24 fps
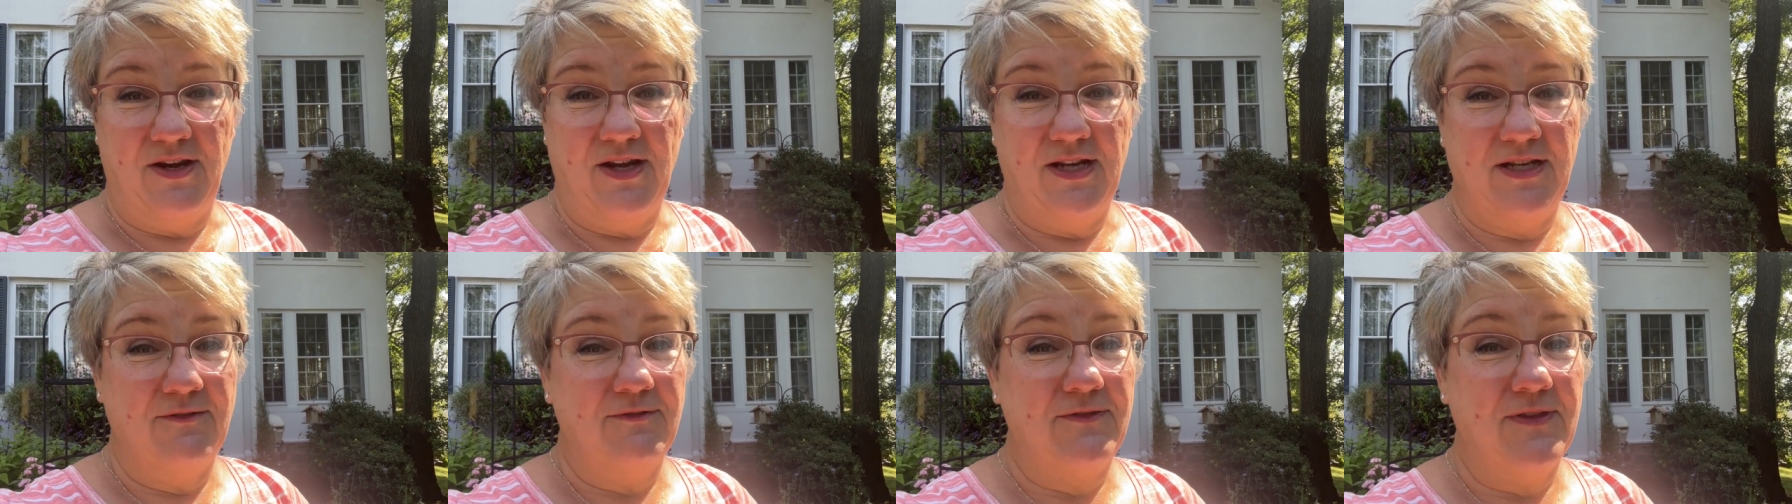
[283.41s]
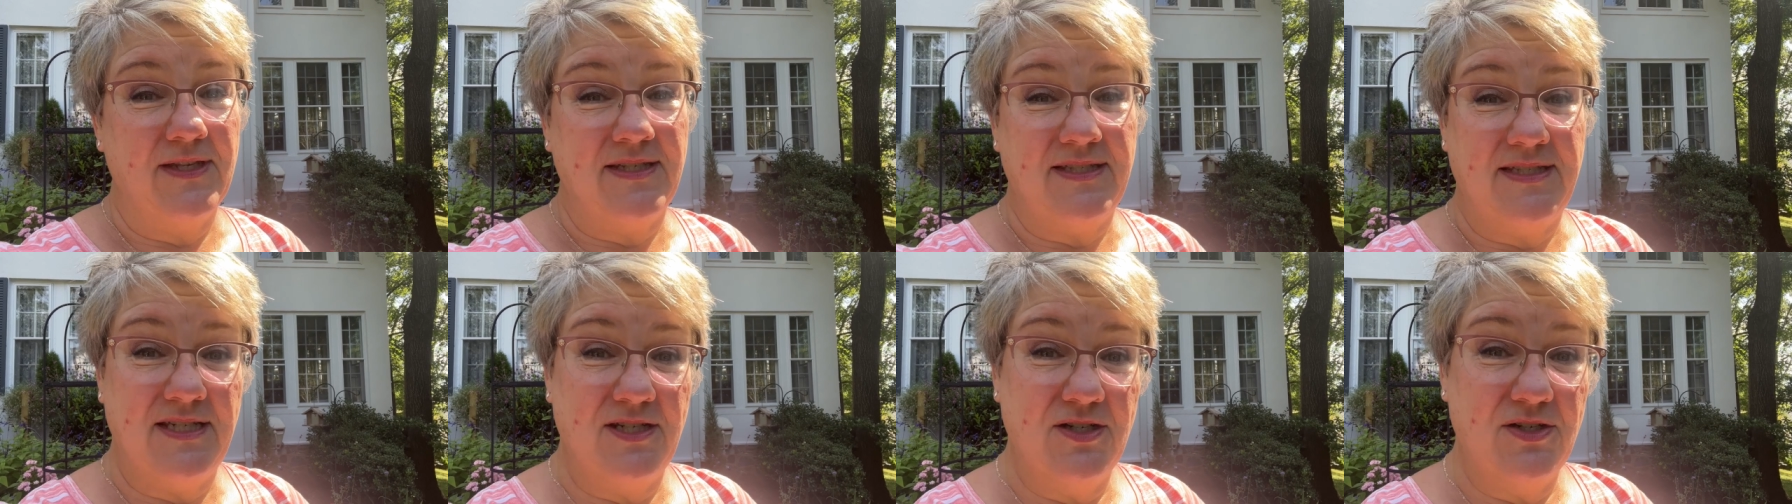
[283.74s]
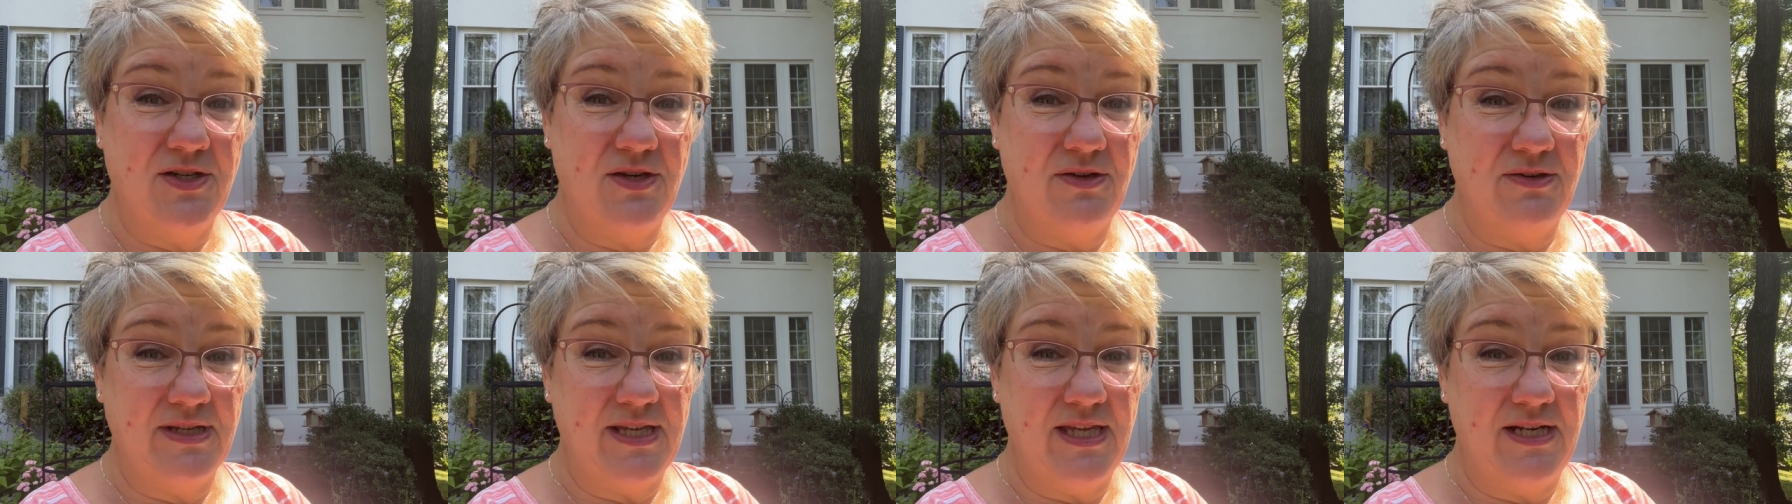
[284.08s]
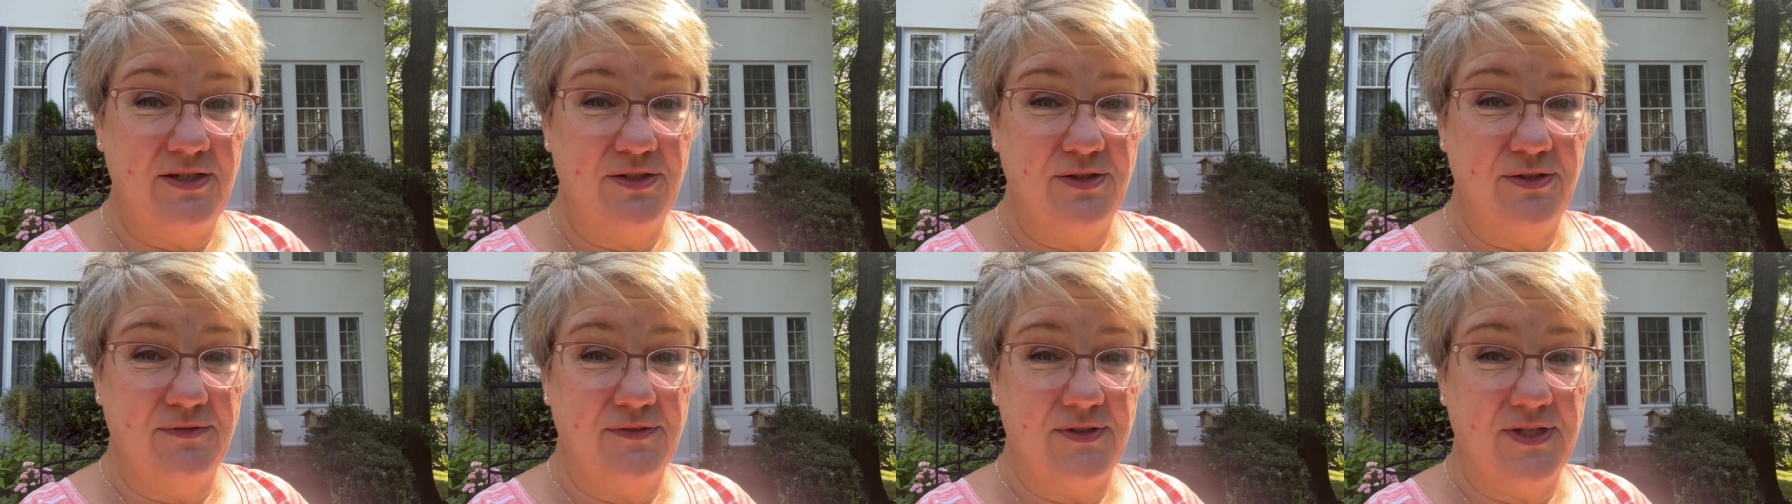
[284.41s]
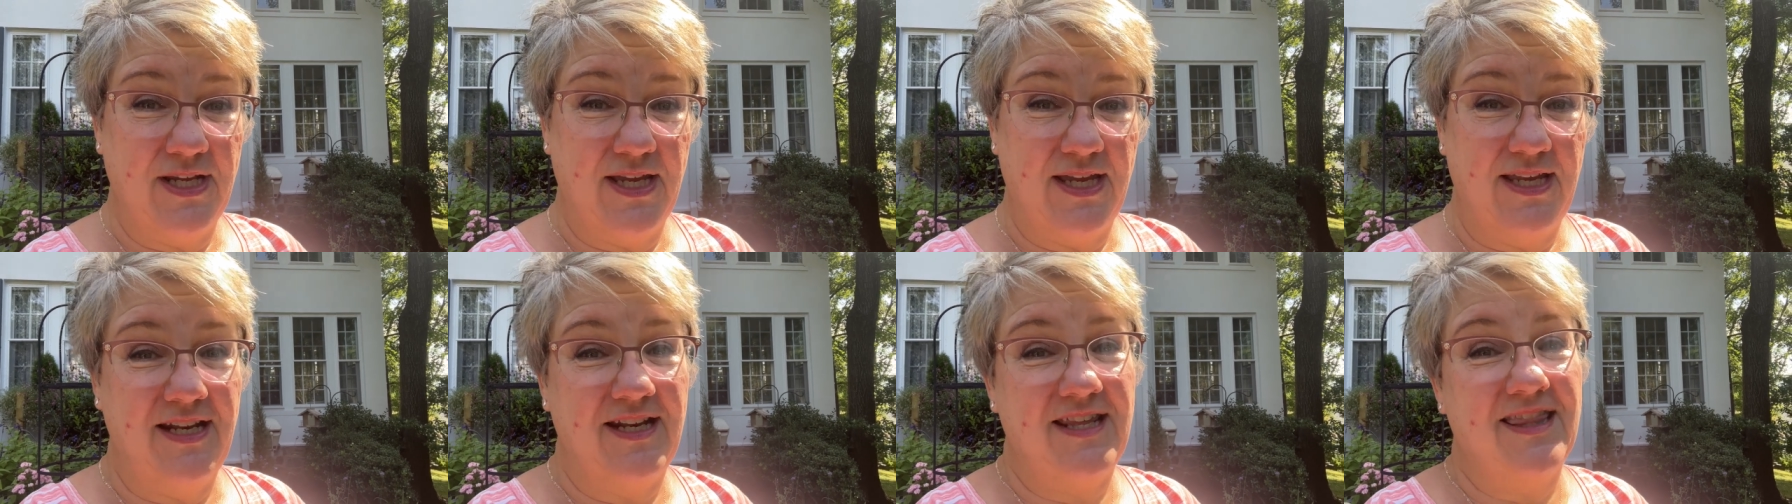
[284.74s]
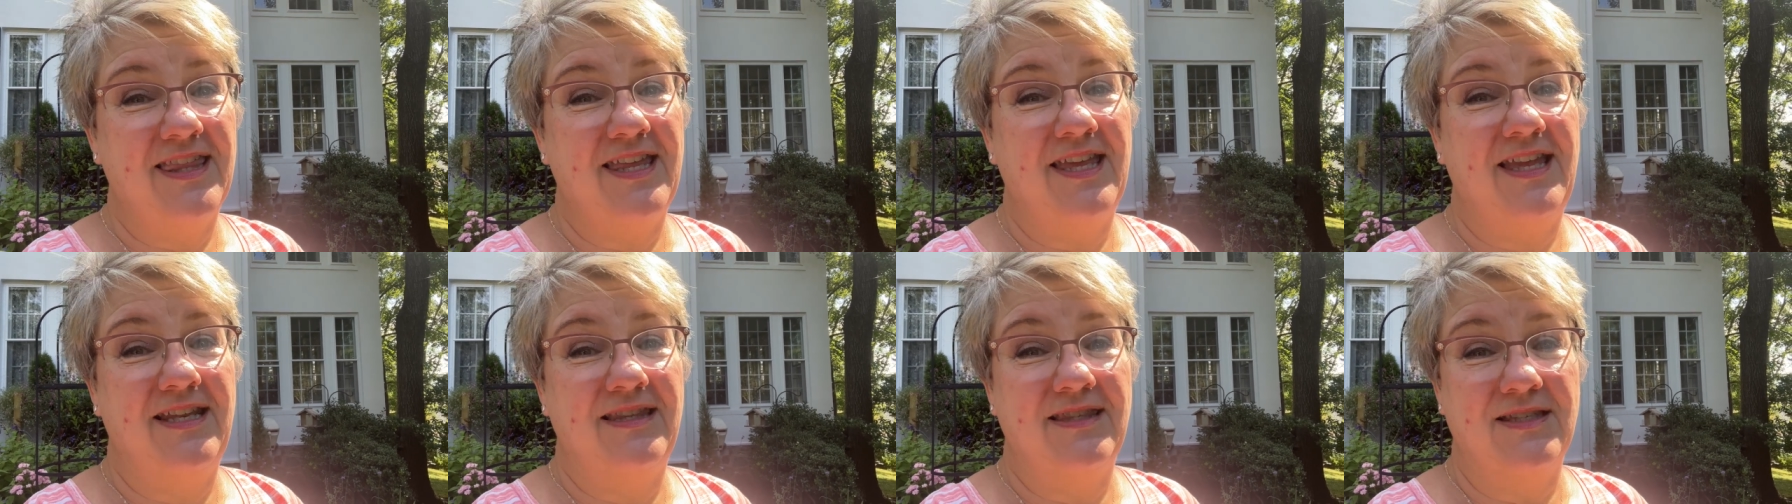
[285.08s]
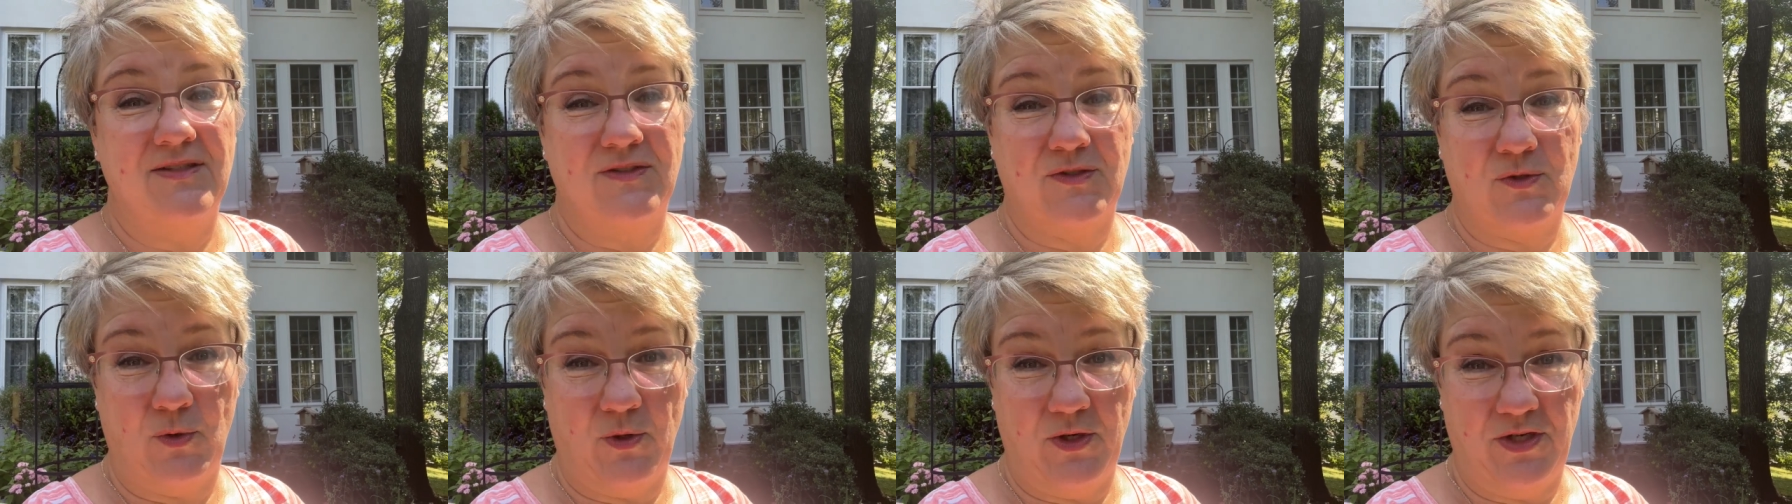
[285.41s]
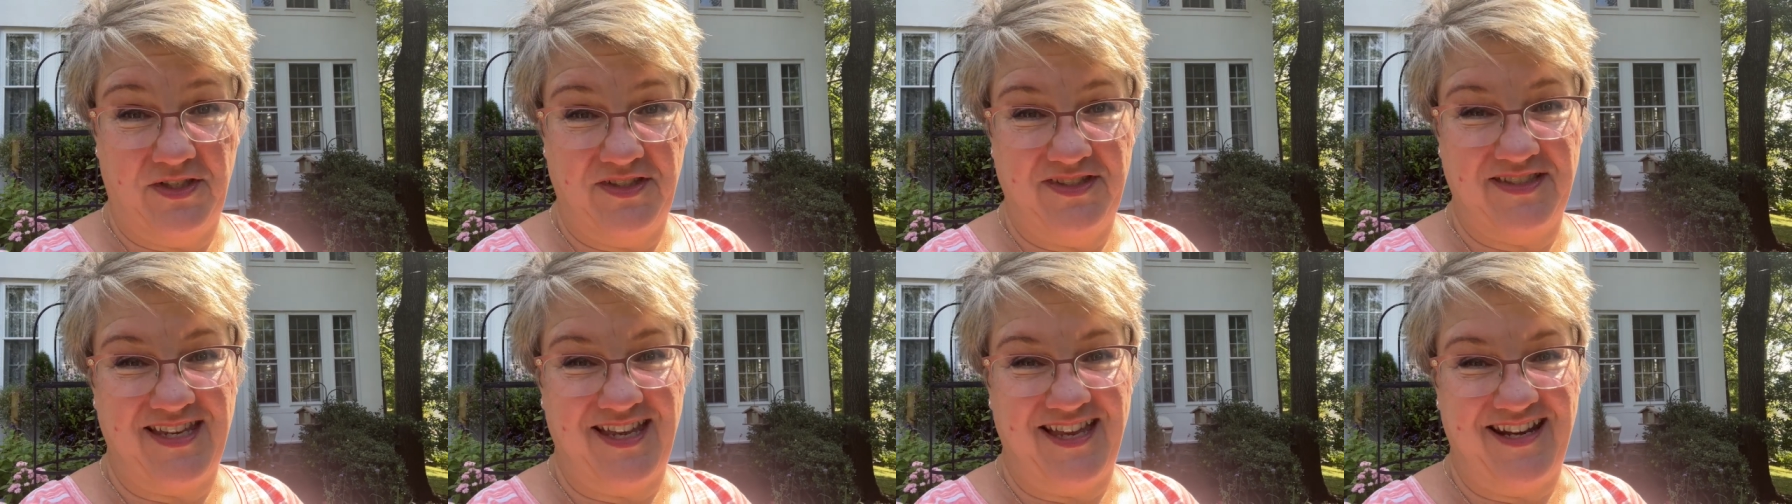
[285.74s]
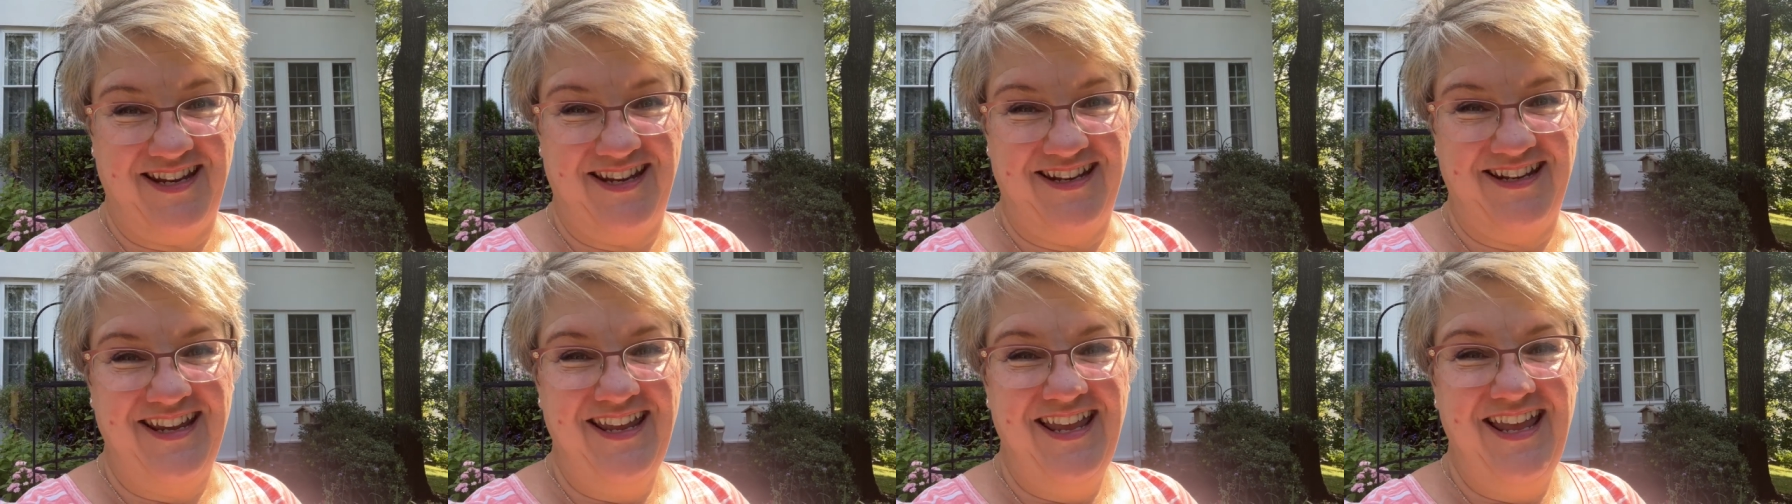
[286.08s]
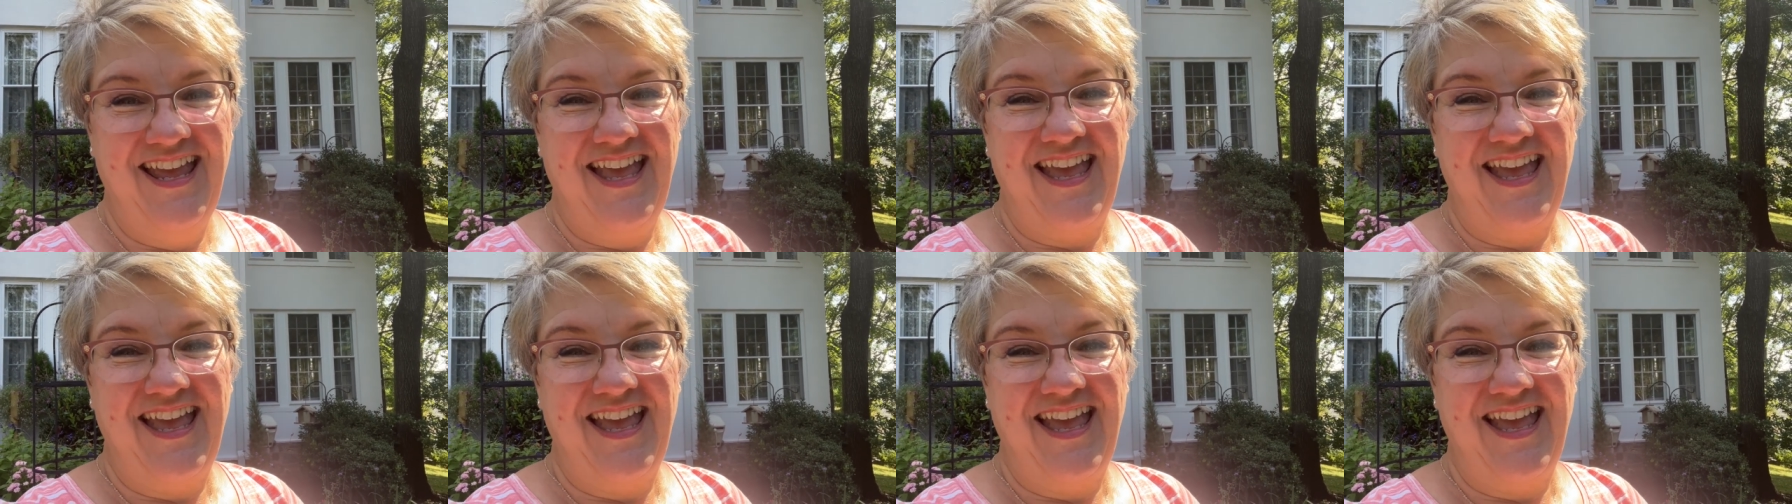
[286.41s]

And if the deer don't get it overnight, then the squirrels get it.